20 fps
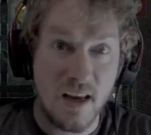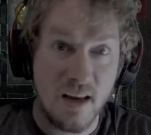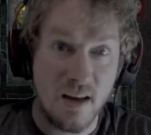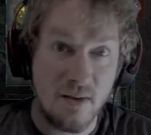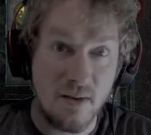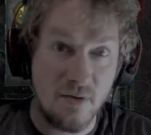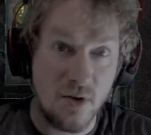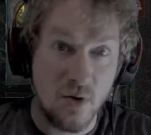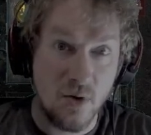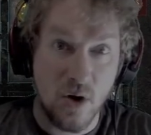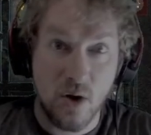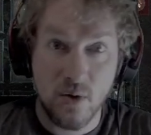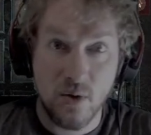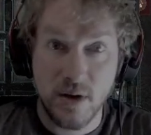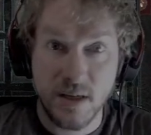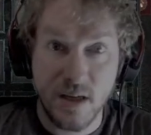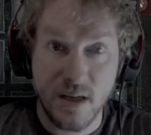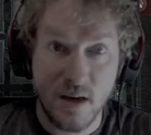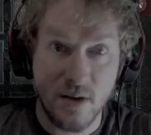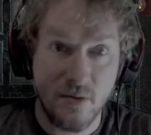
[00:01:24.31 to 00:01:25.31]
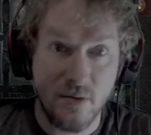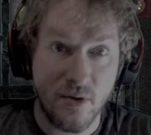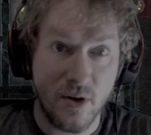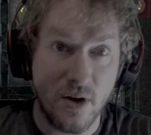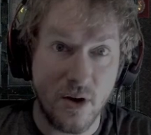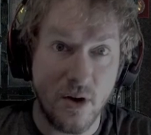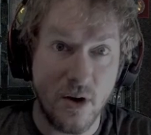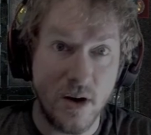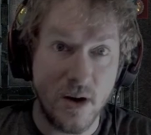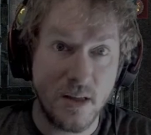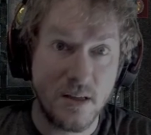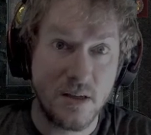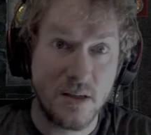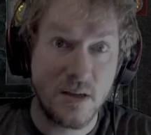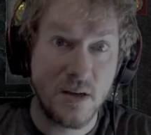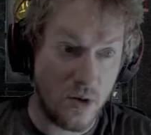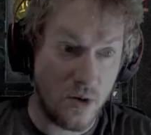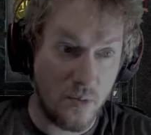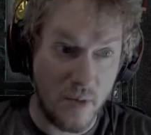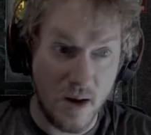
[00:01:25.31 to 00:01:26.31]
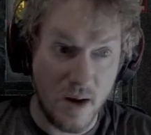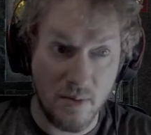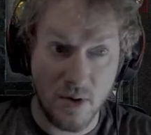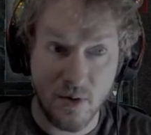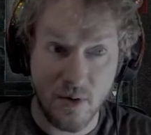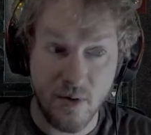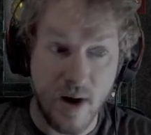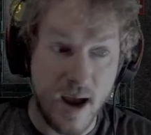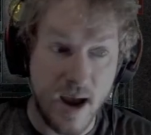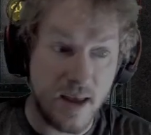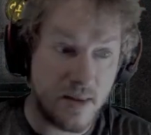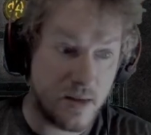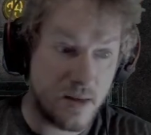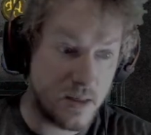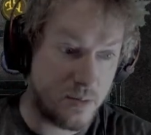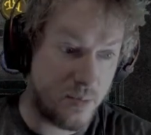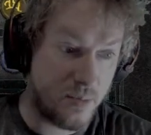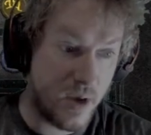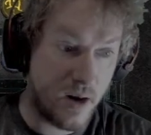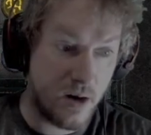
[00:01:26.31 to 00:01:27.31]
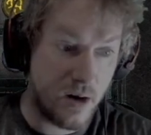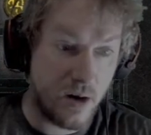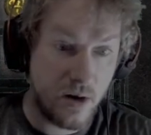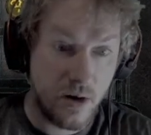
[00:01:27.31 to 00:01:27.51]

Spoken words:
If you always hit for crits, maybe Wrath is better.